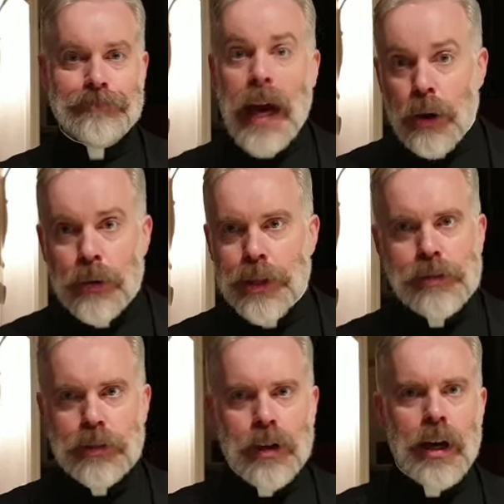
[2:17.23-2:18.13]
Now
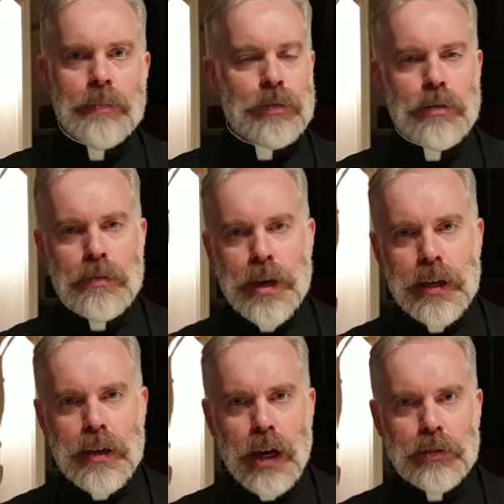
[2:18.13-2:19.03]
is the time to
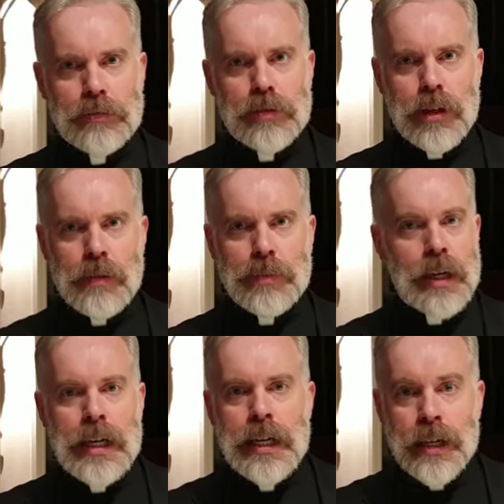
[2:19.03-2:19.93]
awake out of sleep.
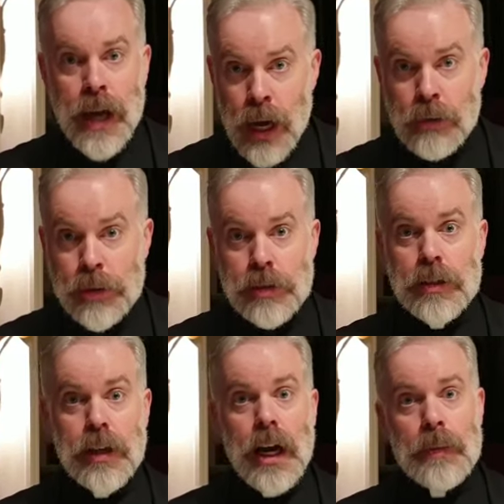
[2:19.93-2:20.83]
Now is
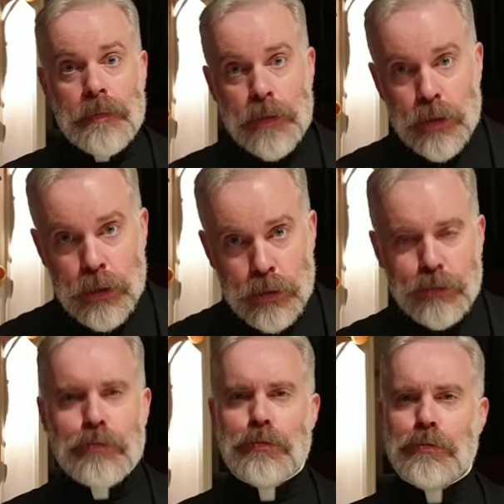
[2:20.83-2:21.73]
the time for
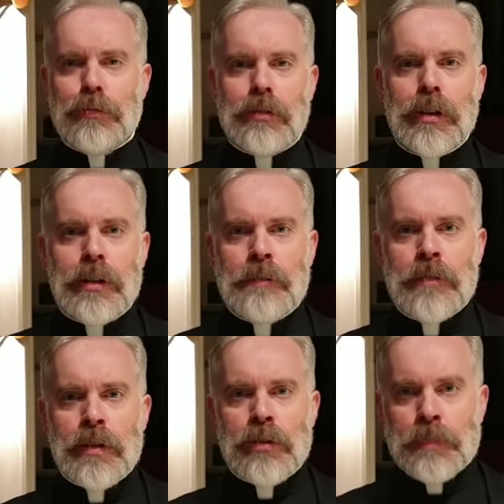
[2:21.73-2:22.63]
you
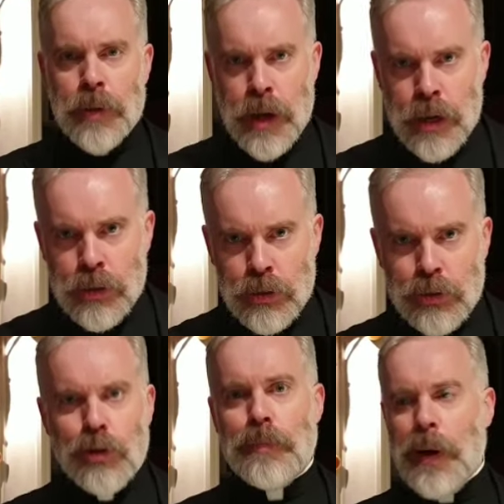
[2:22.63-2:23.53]
to play
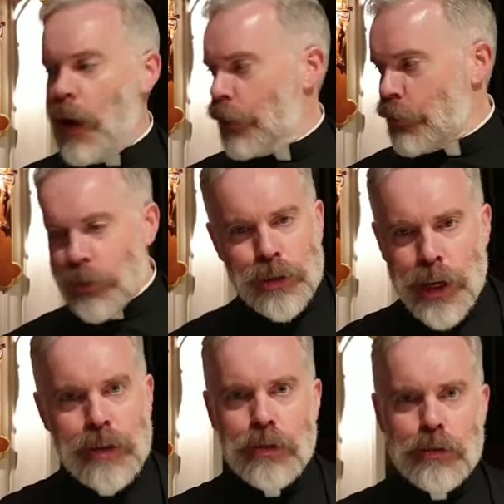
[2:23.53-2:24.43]
your part, to
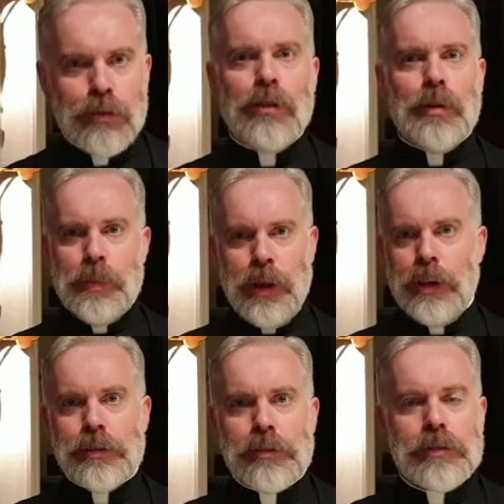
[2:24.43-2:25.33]
take your
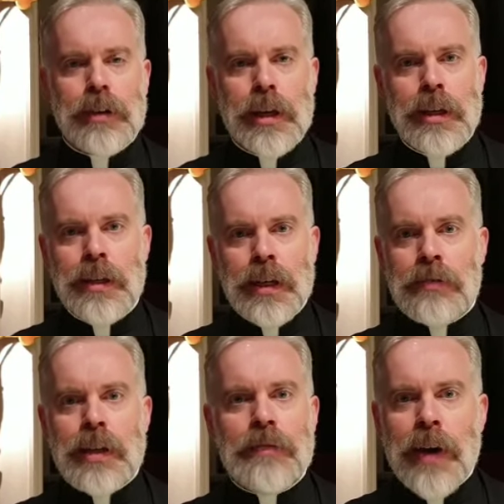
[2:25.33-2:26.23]
place
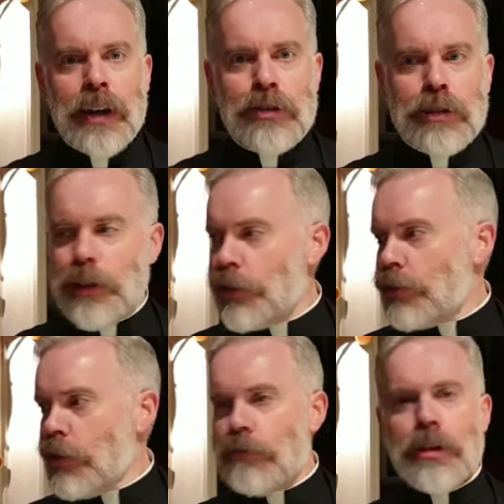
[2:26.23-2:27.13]
in the
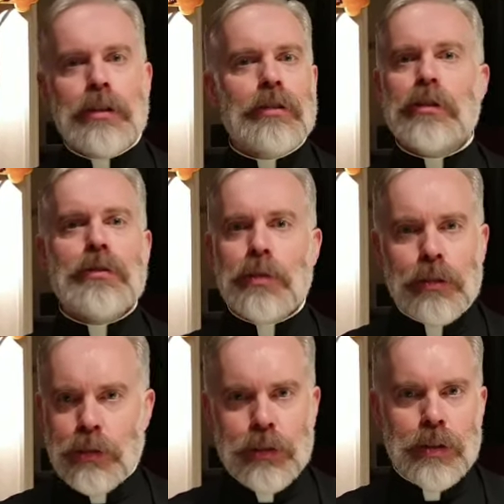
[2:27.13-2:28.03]
evangelistic
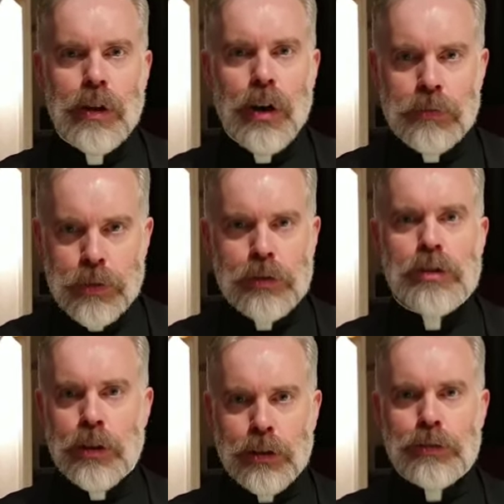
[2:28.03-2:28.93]
renewal of the
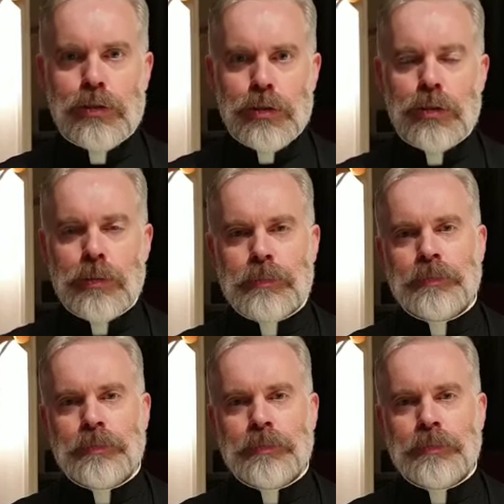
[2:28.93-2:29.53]
Church.